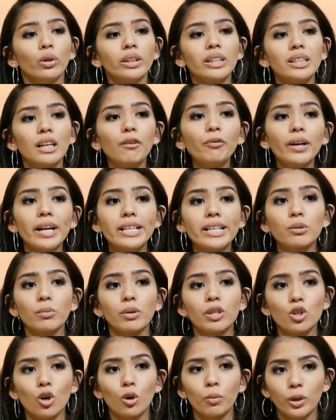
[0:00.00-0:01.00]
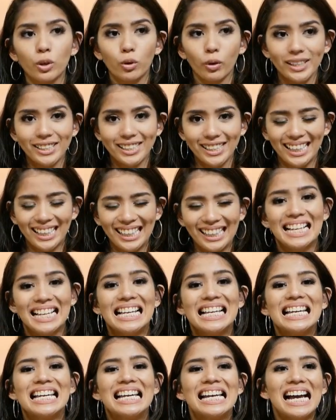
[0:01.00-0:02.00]
The only difference with Toby Koi
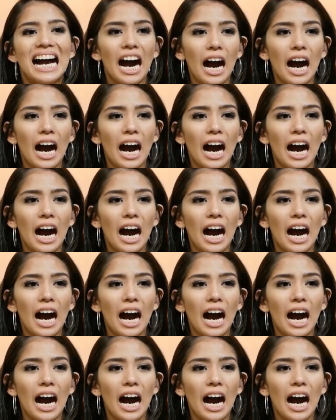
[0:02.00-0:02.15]
Gel,